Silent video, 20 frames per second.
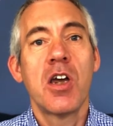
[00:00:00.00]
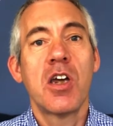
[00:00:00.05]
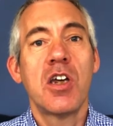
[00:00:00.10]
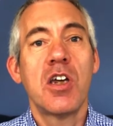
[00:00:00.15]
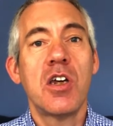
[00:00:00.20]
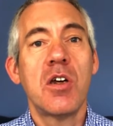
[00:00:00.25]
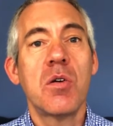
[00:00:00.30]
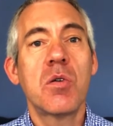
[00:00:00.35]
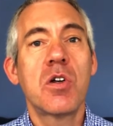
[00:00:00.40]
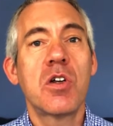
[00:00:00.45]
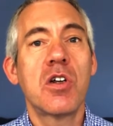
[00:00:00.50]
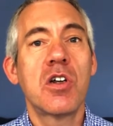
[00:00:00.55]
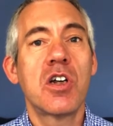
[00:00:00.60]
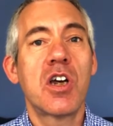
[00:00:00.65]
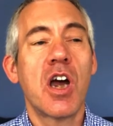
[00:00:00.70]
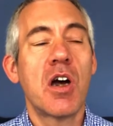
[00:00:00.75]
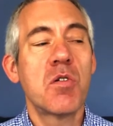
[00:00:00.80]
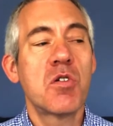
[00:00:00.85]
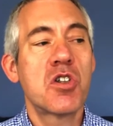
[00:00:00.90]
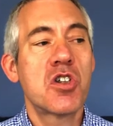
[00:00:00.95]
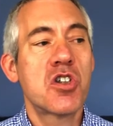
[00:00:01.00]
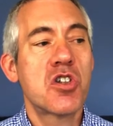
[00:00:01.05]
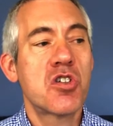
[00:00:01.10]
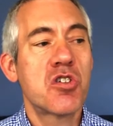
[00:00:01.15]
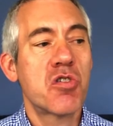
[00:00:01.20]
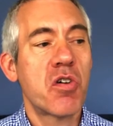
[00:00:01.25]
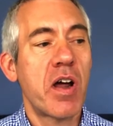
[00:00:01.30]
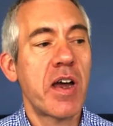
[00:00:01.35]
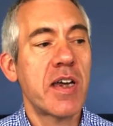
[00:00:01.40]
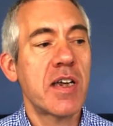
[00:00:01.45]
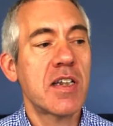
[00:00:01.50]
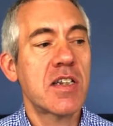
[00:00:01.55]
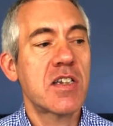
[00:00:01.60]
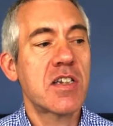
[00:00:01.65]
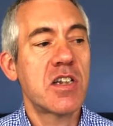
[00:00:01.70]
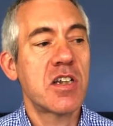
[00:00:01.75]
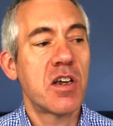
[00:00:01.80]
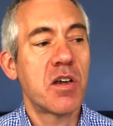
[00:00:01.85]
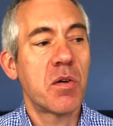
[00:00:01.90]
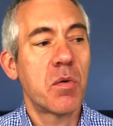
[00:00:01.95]
you can go straight
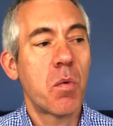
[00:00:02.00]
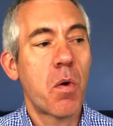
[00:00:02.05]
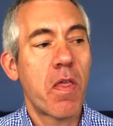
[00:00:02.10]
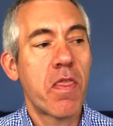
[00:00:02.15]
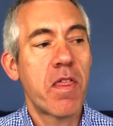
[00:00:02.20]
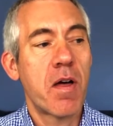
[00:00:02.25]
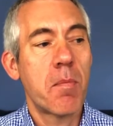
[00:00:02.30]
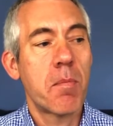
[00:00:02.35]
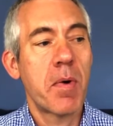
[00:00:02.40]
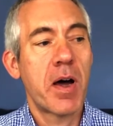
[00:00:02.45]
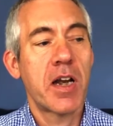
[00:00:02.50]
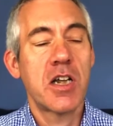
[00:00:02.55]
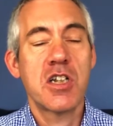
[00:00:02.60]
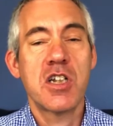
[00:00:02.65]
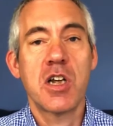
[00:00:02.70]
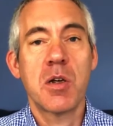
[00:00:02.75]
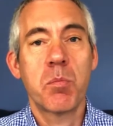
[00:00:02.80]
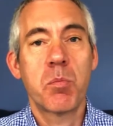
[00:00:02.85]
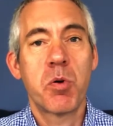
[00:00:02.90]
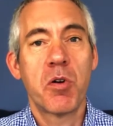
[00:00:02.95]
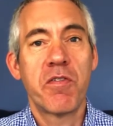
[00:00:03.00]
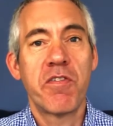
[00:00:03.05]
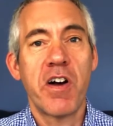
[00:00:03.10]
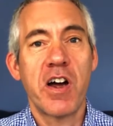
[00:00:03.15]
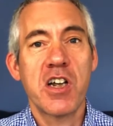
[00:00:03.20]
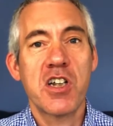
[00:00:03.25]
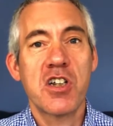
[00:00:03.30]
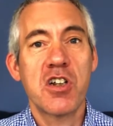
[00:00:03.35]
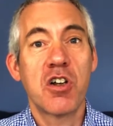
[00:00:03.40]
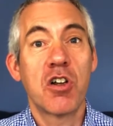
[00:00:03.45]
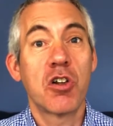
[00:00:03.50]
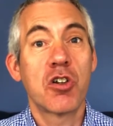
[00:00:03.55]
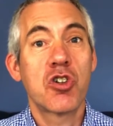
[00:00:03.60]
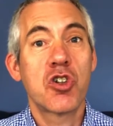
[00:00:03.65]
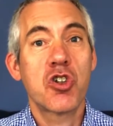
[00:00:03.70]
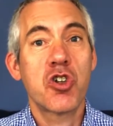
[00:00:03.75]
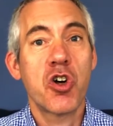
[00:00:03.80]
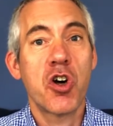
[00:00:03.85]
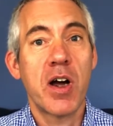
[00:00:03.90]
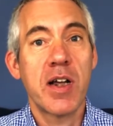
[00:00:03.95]
to the Managing Professional
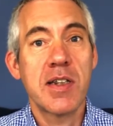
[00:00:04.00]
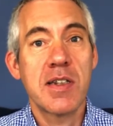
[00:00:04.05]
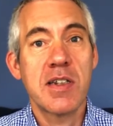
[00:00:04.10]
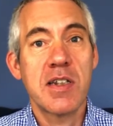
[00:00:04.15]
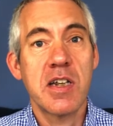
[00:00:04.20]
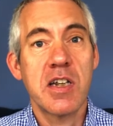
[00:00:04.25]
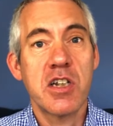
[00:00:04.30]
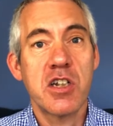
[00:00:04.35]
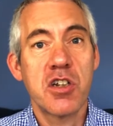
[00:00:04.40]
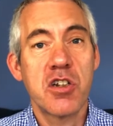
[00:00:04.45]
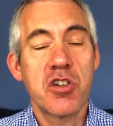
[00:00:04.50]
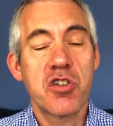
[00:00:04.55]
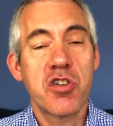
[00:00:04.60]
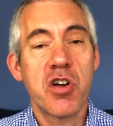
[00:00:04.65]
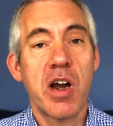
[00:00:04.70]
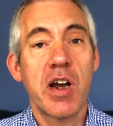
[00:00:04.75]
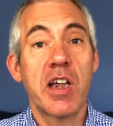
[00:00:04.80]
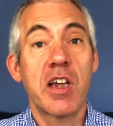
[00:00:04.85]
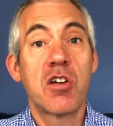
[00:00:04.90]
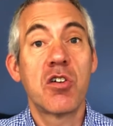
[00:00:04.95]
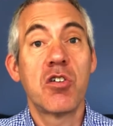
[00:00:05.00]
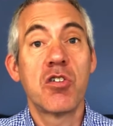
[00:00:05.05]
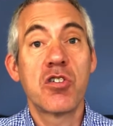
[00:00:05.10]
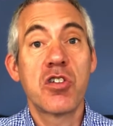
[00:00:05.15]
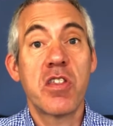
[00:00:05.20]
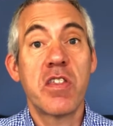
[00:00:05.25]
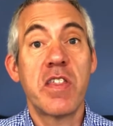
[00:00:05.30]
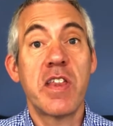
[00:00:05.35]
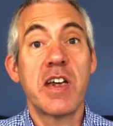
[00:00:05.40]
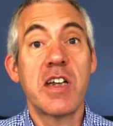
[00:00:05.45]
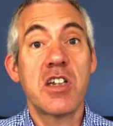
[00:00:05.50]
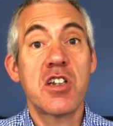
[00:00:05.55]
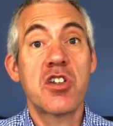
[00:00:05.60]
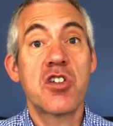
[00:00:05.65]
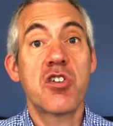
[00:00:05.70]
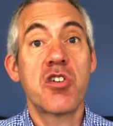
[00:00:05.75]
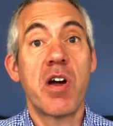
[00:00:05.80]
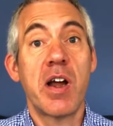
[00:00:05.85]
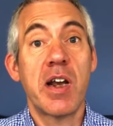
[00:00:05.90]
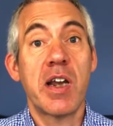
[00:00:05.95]
Transition training course, this
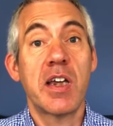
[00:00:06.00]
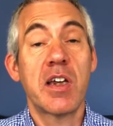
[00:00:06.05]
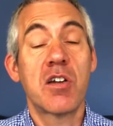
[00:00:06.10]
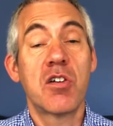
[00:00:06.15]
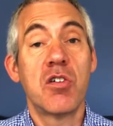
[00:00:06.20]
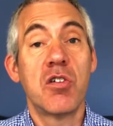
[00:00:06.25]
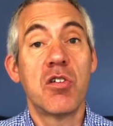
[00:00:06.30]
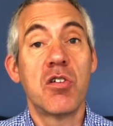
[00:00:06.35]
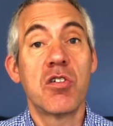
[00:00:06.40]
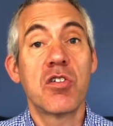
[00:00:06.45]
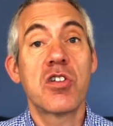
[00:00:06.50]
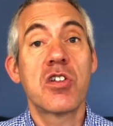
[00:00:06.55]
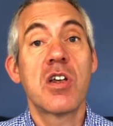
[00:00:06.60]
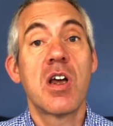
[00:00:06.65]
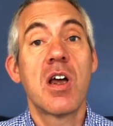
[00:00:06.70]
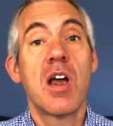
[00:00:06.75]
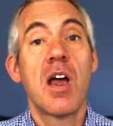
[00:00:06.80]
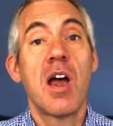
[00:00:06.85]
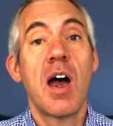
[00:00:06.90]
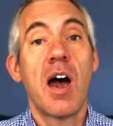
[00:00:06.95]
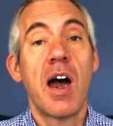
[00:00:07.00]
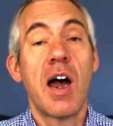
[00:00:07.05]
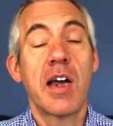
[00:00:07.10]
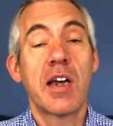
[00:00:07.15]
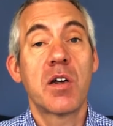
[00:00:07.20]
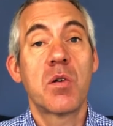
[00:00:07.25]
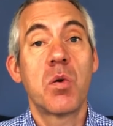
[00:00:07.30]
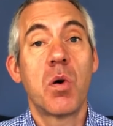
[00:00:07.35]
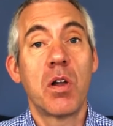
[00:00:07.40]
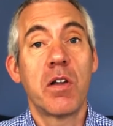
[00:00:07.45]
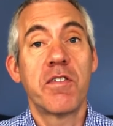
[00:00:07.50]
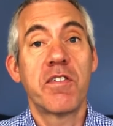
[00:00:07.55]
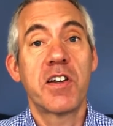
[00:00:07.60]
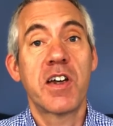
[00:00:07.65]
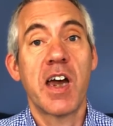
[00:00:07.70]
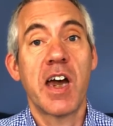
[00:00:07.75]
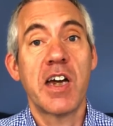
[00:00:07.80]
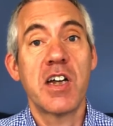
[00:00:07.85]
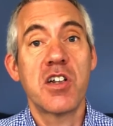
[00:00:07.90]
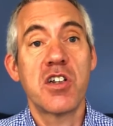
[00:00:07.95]
training course and
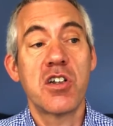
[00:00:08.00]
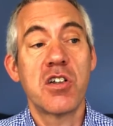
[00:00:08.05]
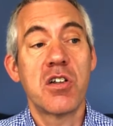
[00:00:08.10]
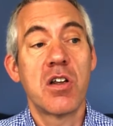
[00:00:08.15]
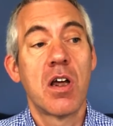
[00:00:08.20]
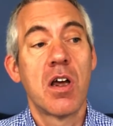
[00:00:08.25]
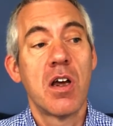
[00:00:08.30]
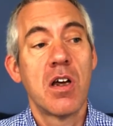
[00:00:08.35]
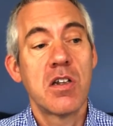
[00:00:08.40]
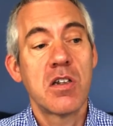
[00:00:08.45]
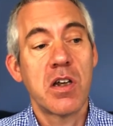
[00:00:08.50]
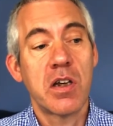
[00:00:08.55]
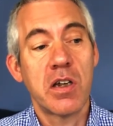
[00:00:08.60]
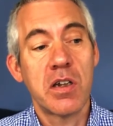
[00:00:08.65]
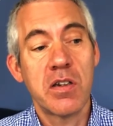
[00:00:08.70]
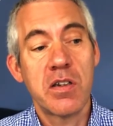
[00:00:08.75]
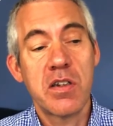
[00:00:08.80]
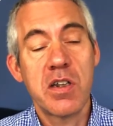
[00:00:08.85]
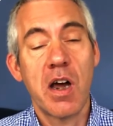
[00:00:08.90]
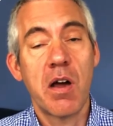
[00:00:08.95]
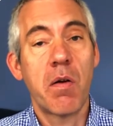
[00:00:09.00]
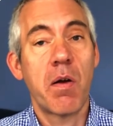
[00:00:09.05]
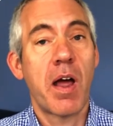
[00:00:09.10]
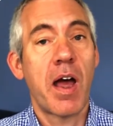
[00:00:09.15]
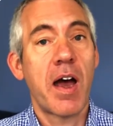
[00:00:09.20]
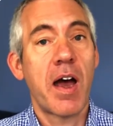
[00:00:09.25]
qualification, so you don't